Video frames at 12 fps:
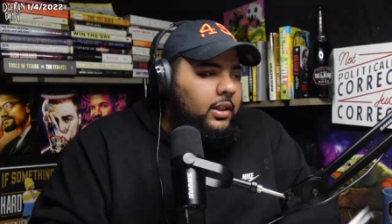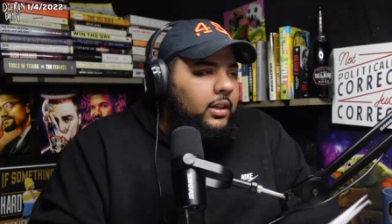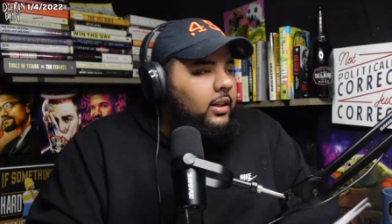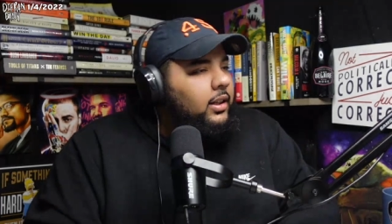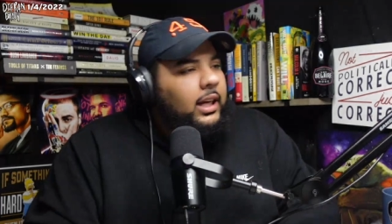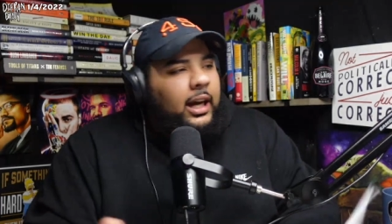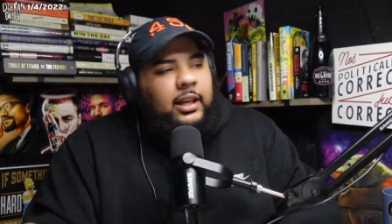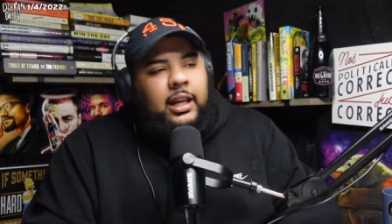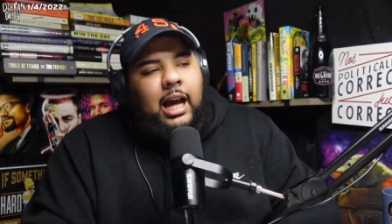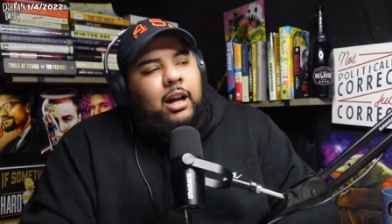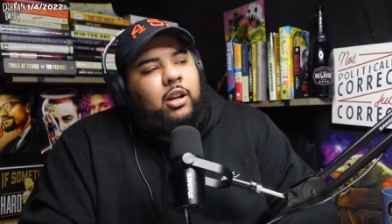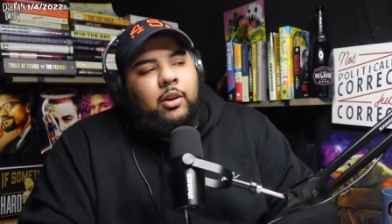Yeah, I
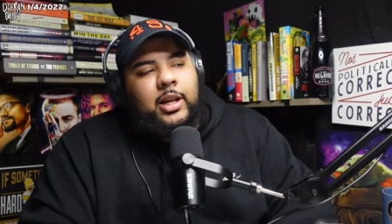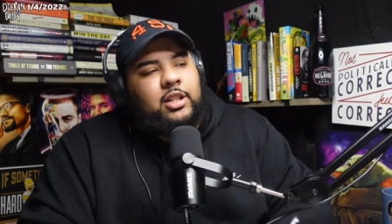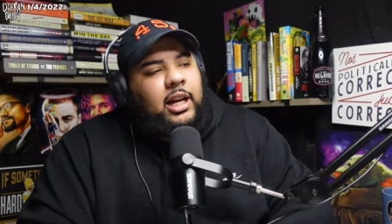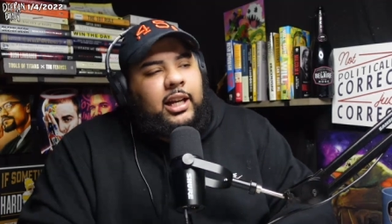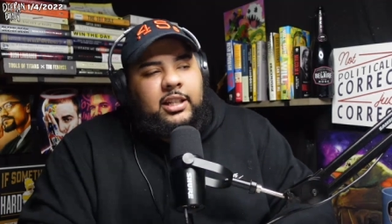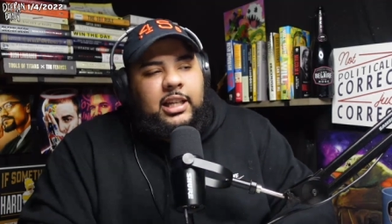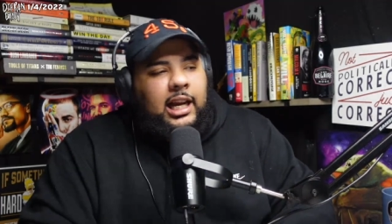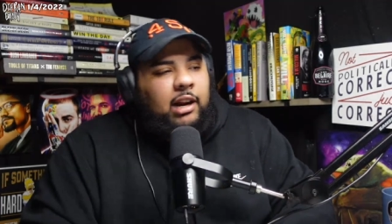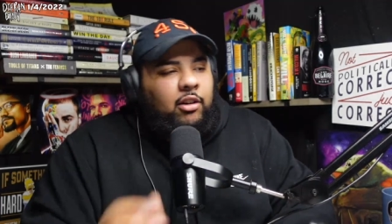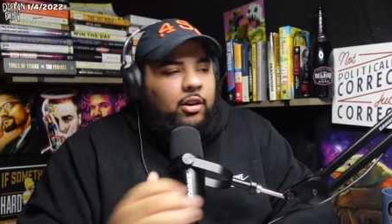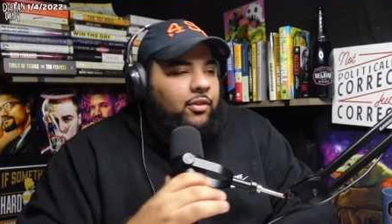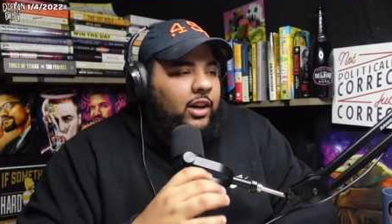don't know. We're trying to get JK
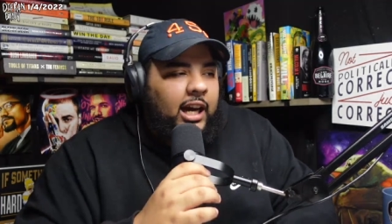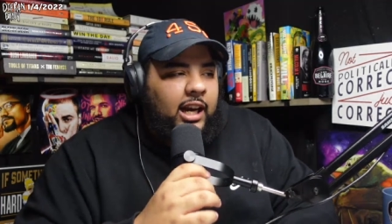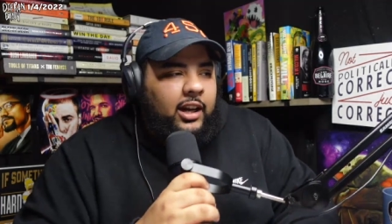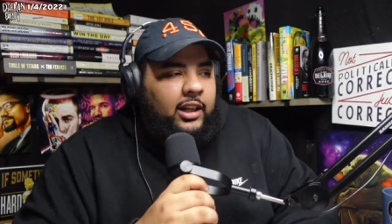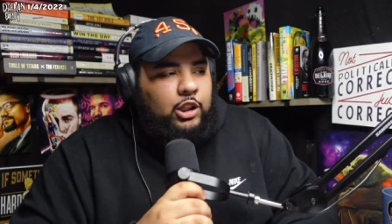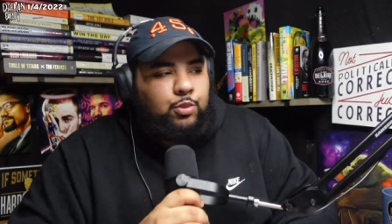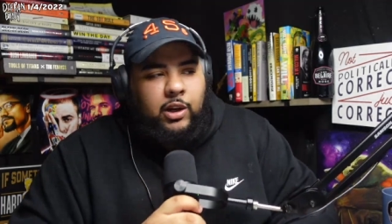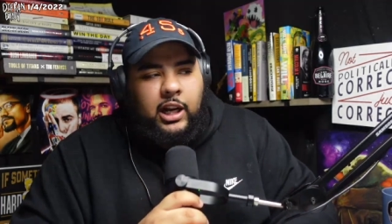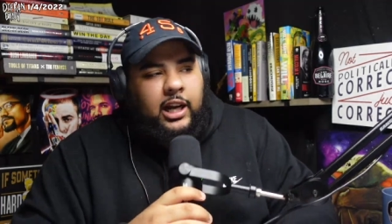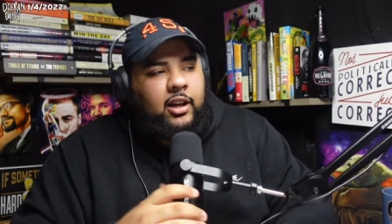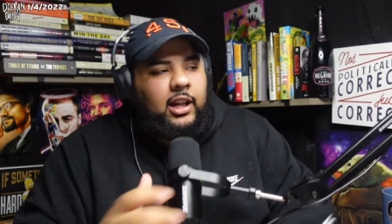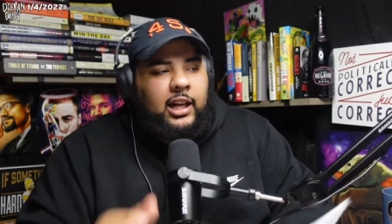Rowling the fuck out of here at this point. I
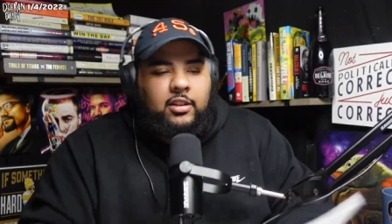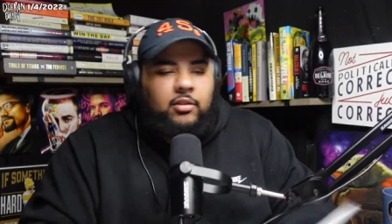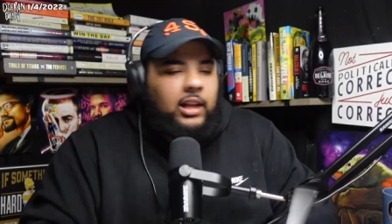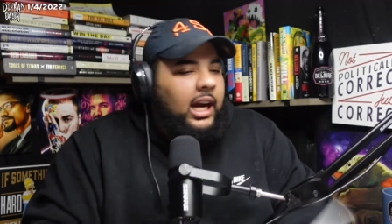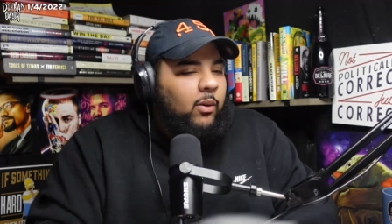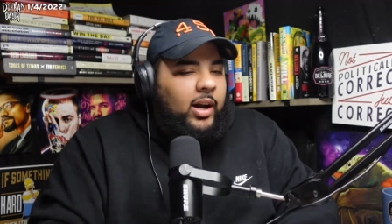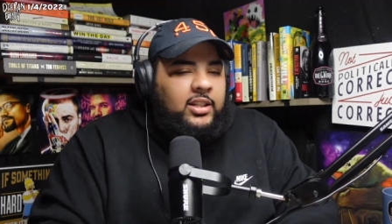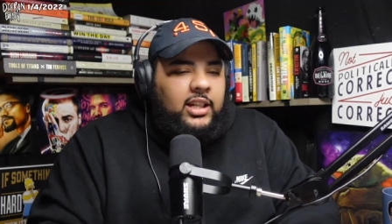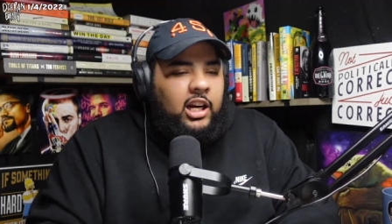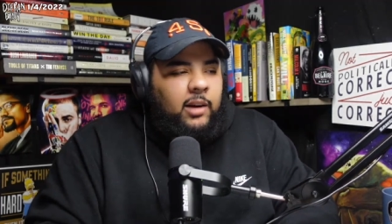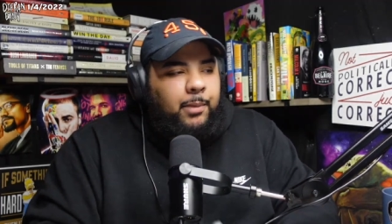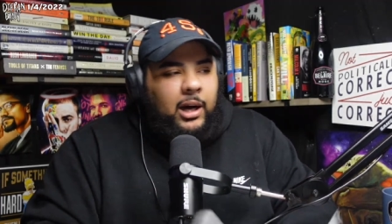ain't gonna lie to you. Like, I watched the
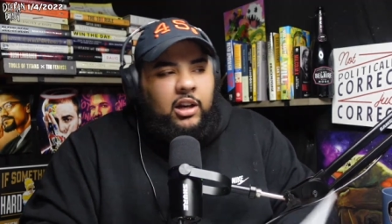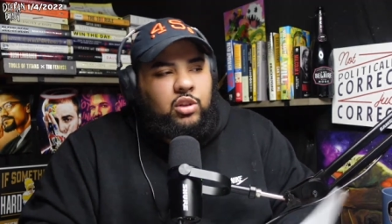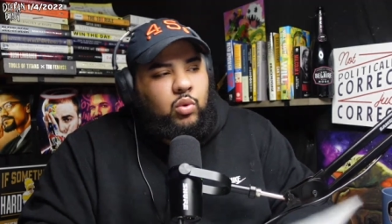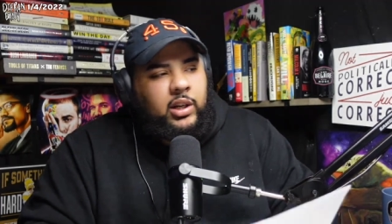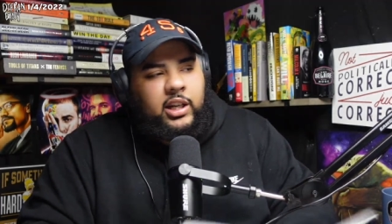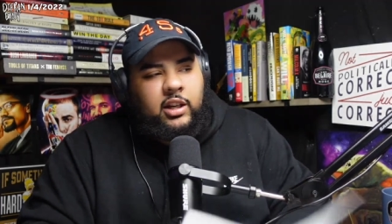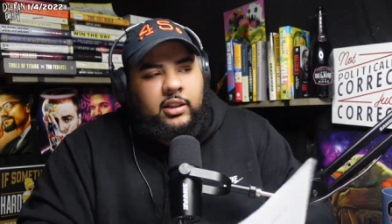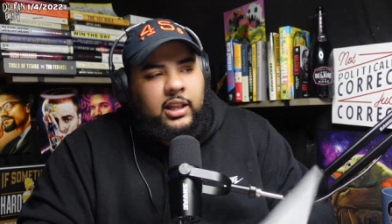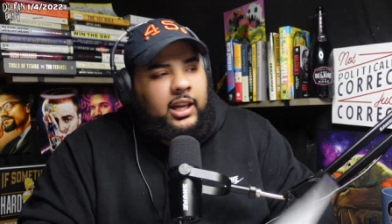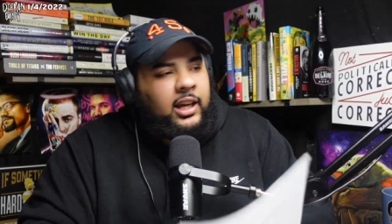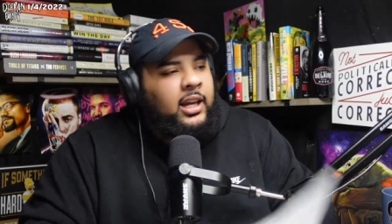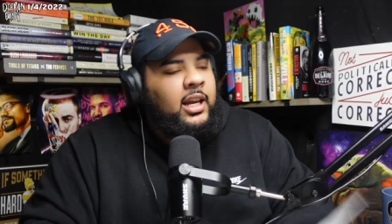Harry Potter 20-year
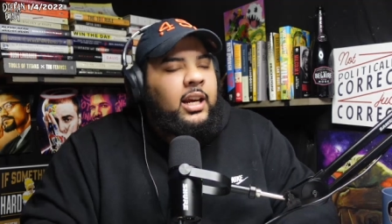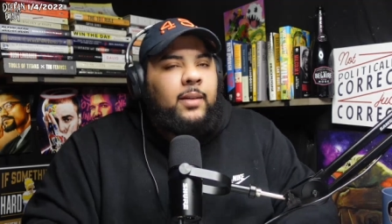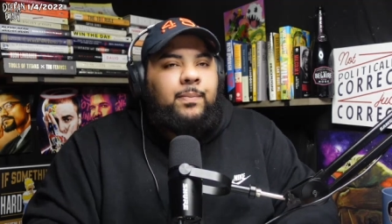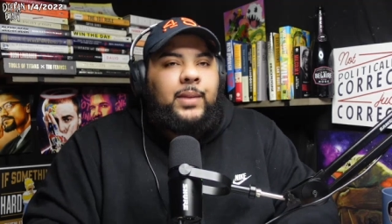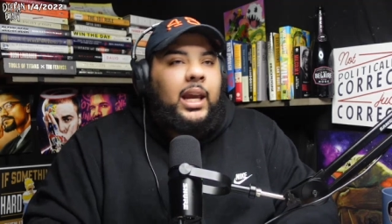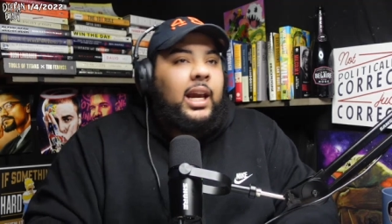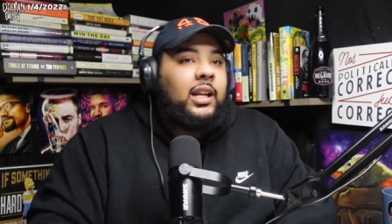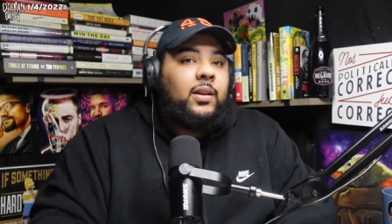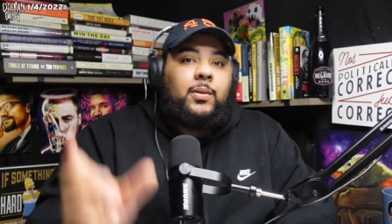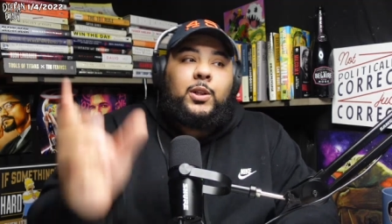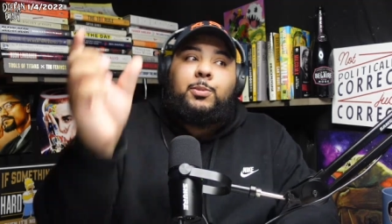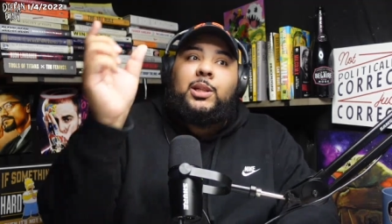thing. They had to
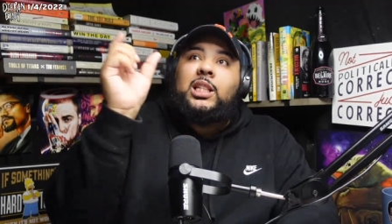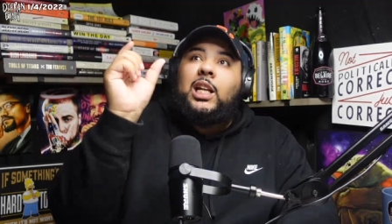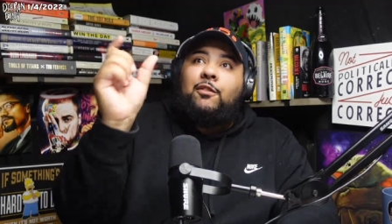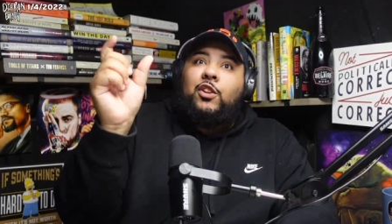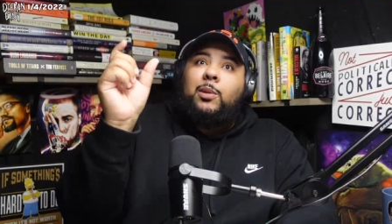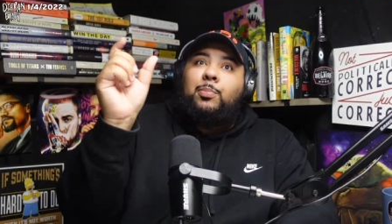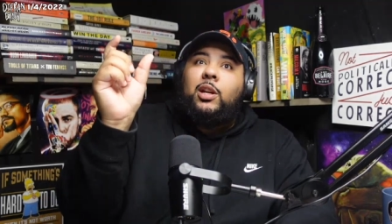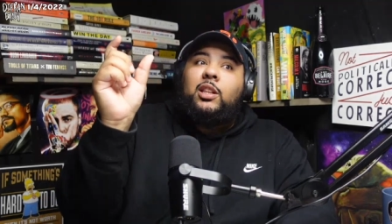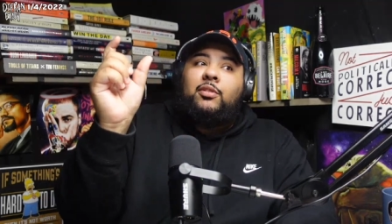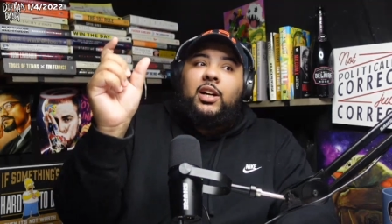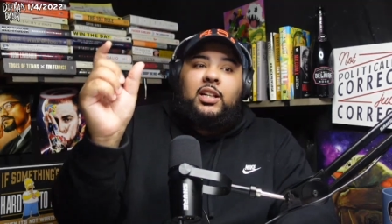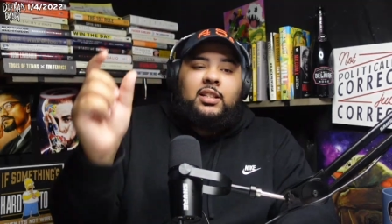specifically put it at the
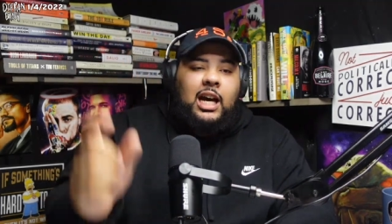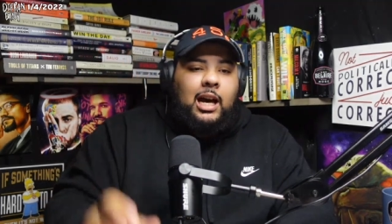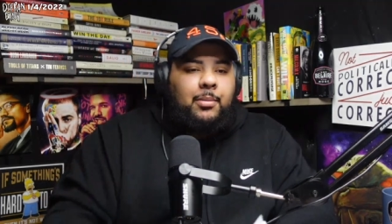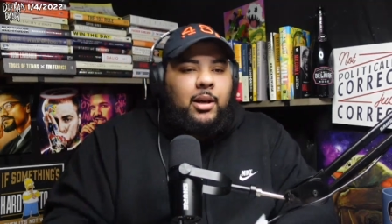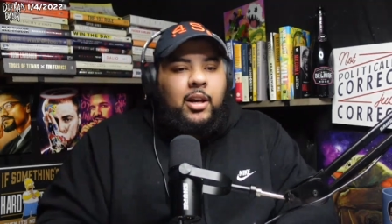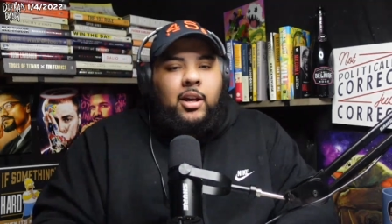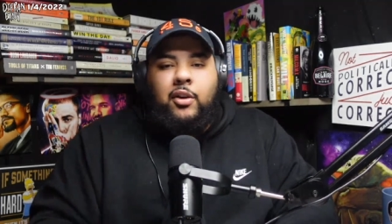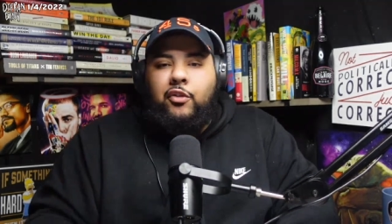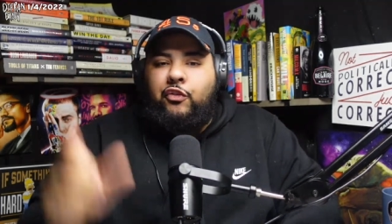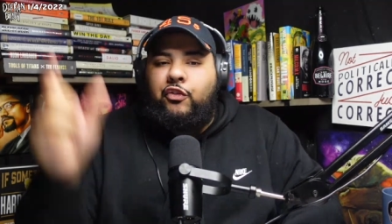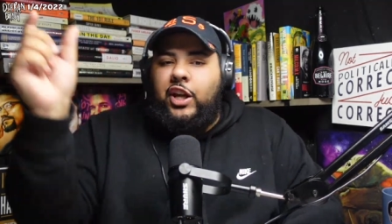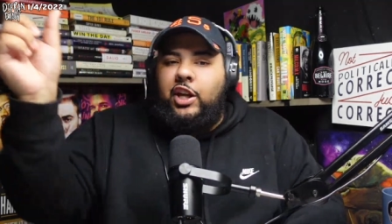very top,
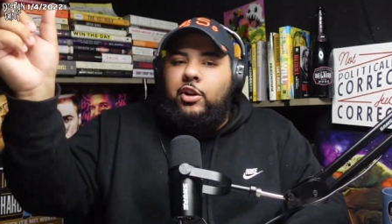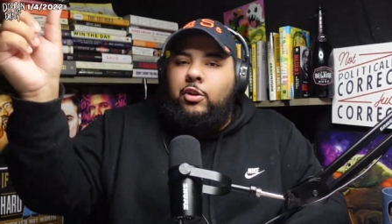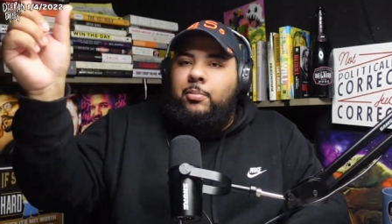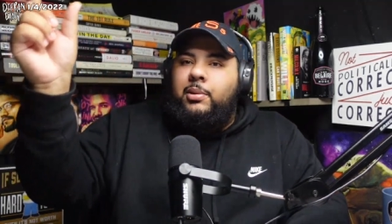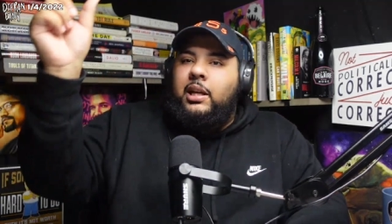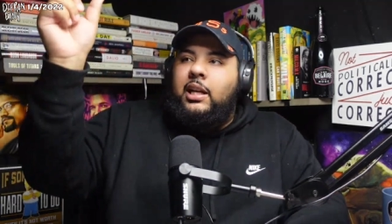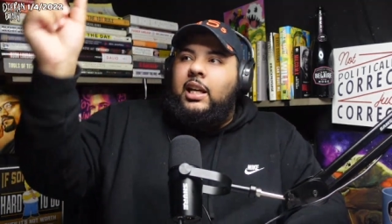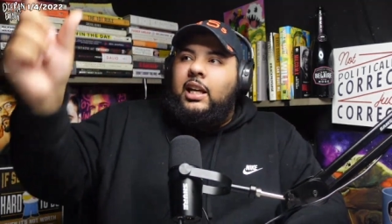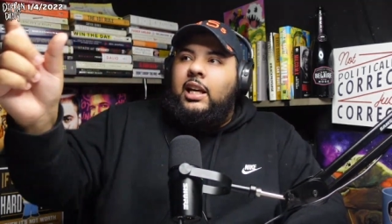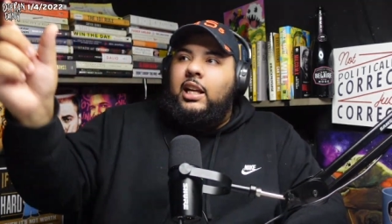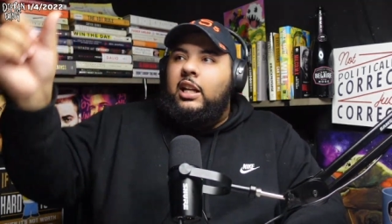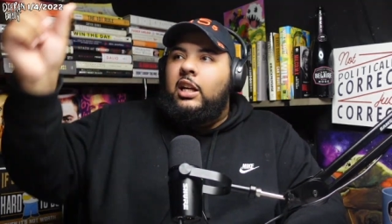filmed in